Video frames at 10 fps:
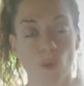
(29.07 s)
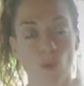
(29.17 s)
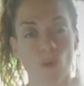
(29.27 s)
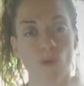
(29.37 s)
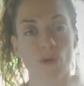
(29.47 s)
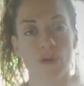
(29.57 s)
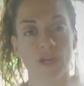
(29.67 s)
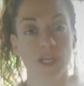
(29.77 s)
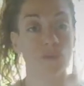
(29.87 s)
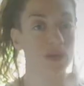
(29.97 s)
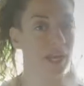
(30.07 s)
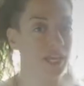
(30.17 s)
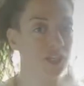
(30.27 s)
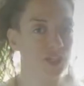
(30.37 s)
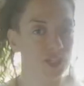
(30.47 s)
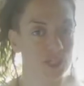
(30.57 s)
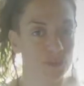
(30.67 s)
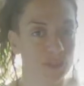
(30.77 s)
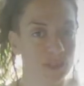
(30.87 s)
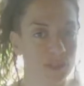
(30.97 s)
or in
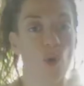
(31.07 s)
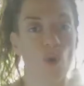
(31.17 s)
relationships,